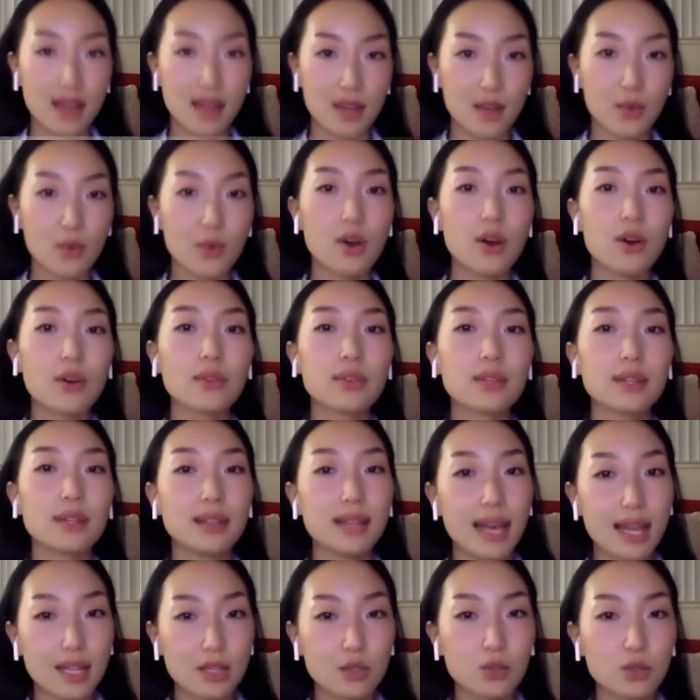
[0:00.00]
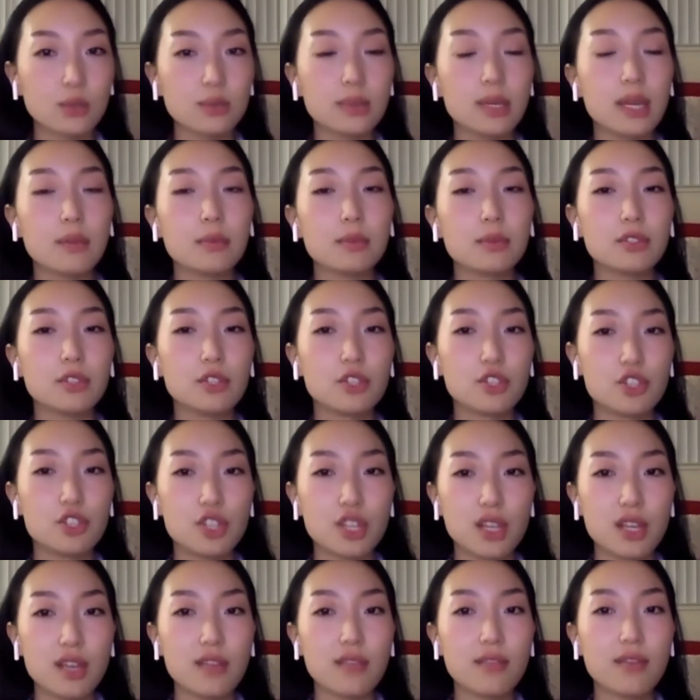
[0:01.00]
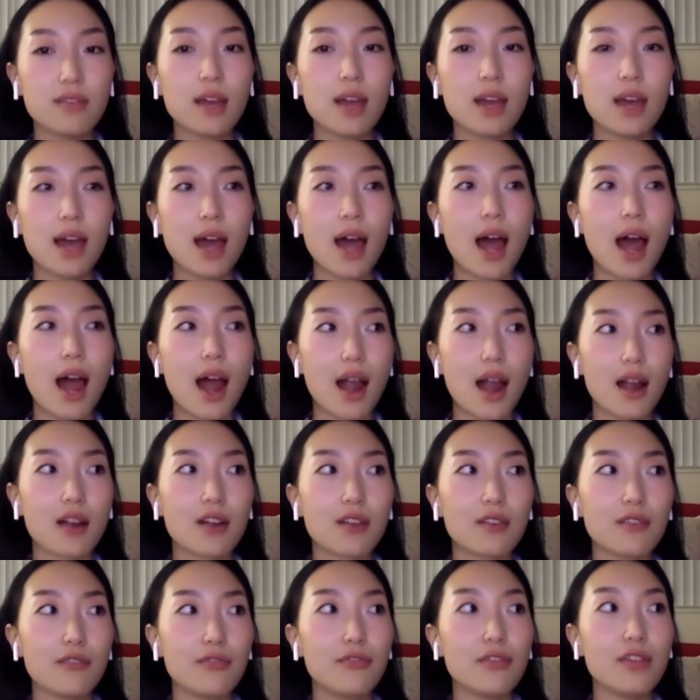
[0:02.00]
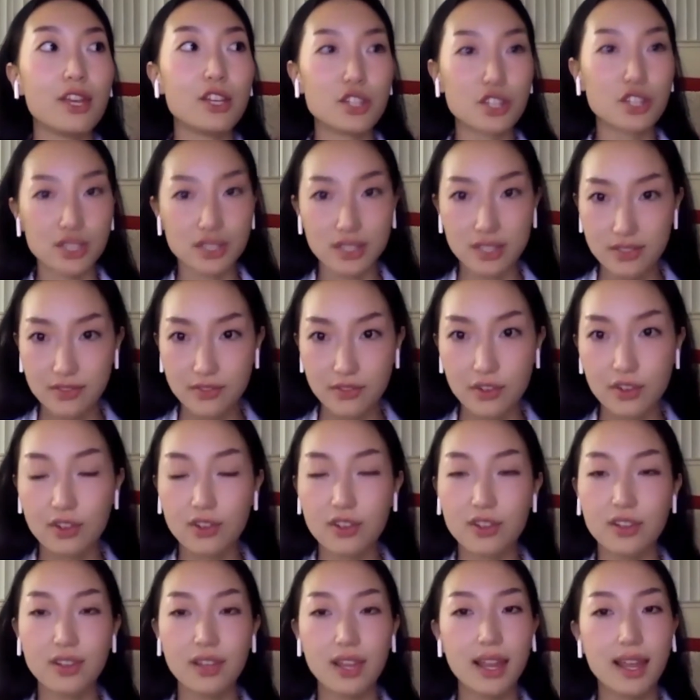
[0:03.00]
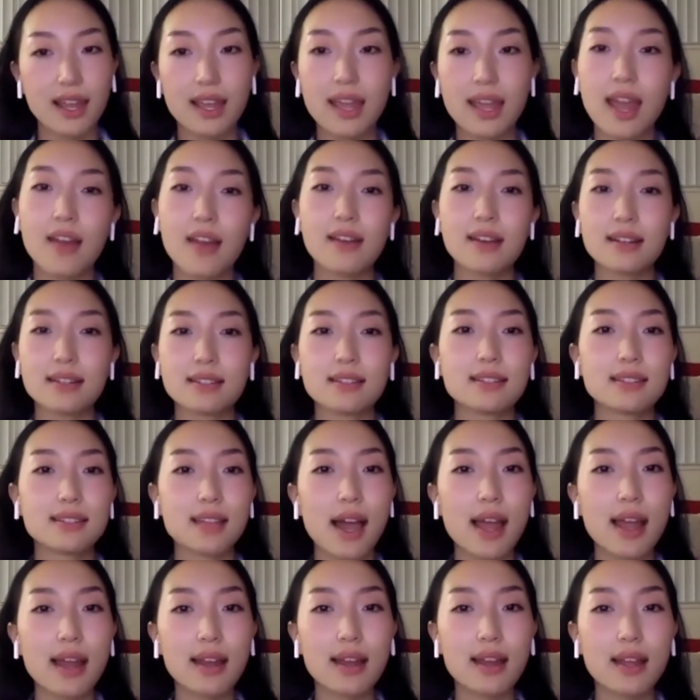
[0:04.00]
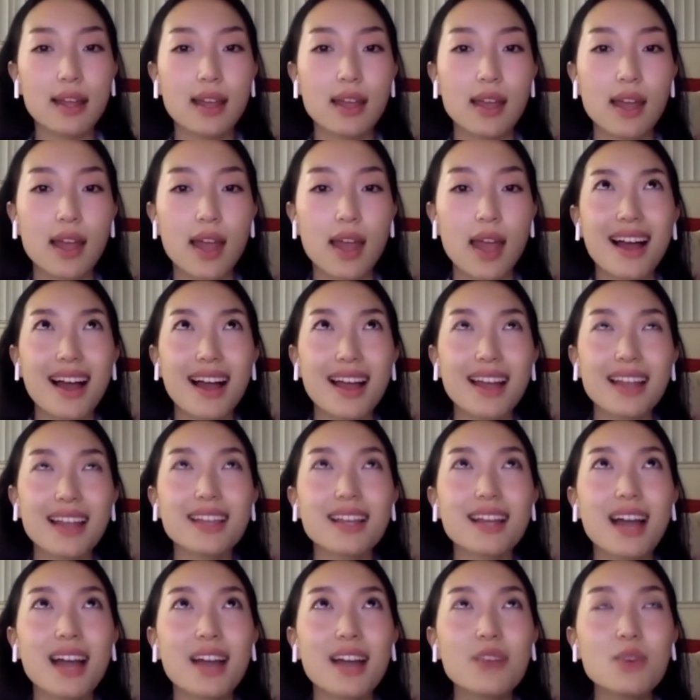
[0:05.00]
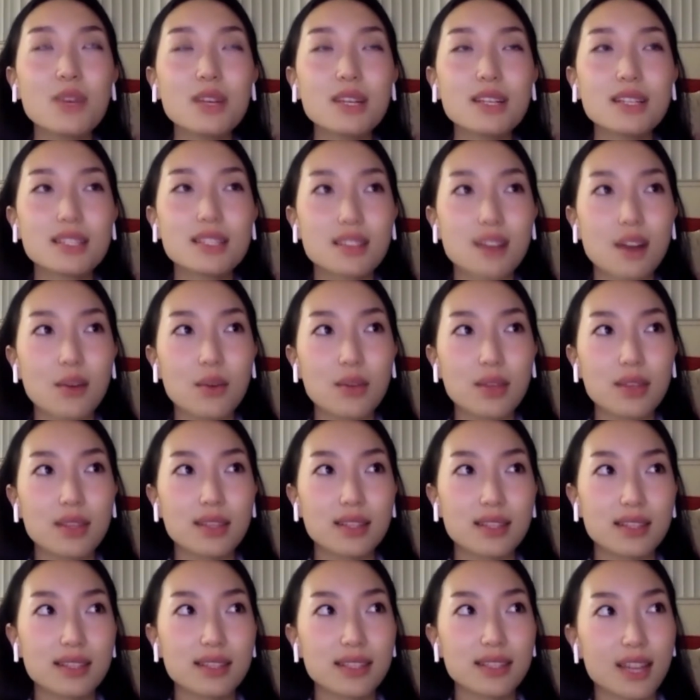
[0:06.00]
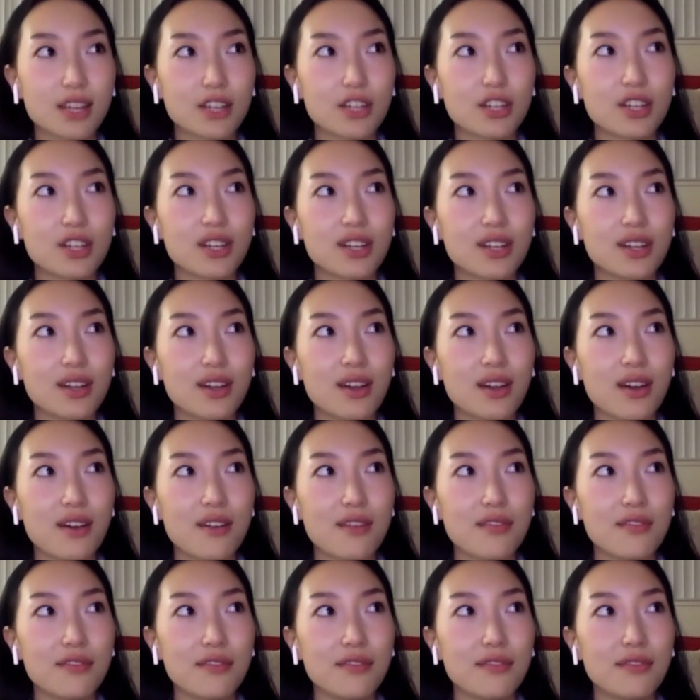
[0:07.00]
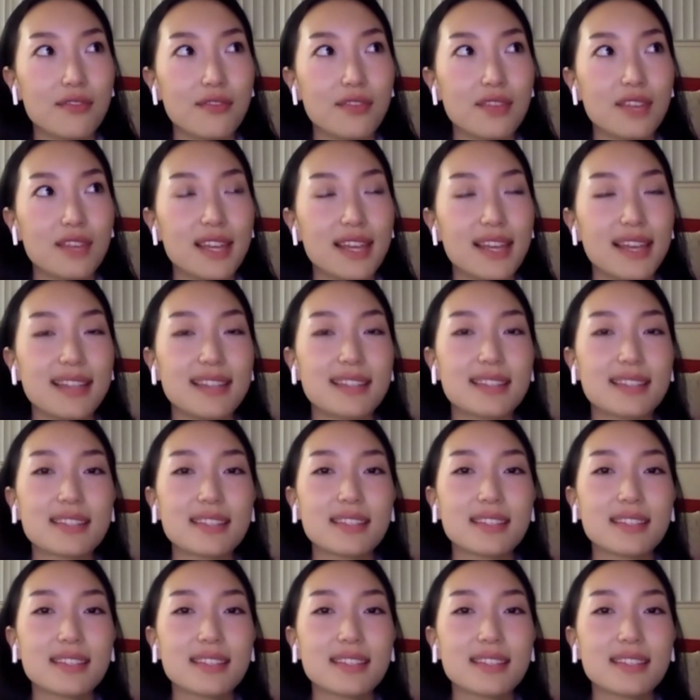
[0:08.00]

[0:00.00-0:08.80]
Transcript: end quote, the less we'll be able to achieve our visions for like a caring society. I kind of want to start with the discussion of his